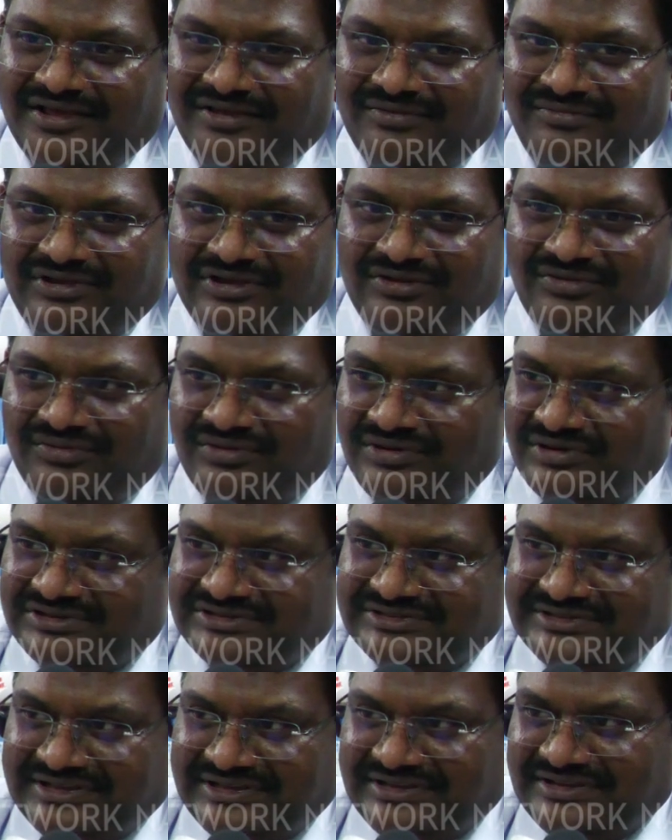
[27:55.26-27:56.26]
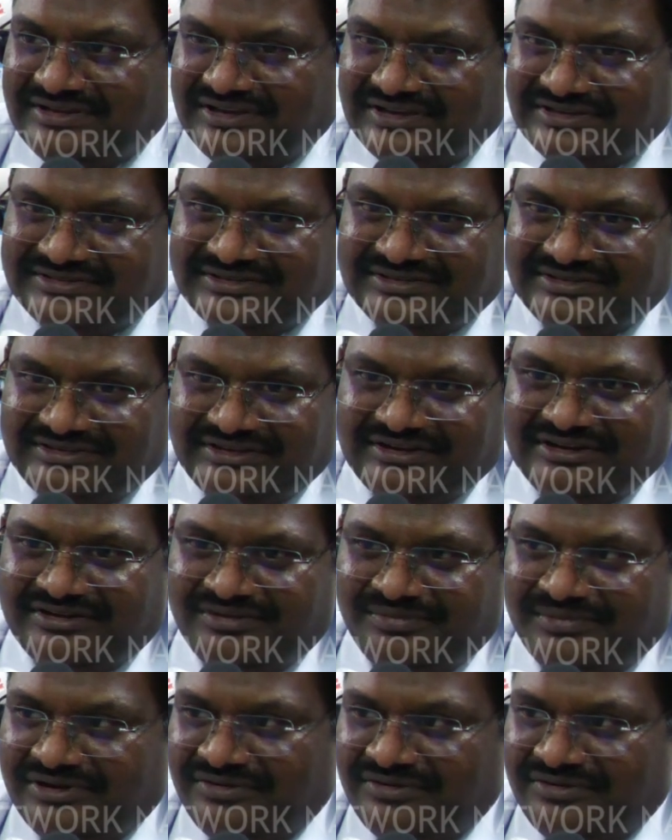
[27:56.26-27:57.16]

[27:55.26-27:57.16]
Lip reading: we do not see as a threat,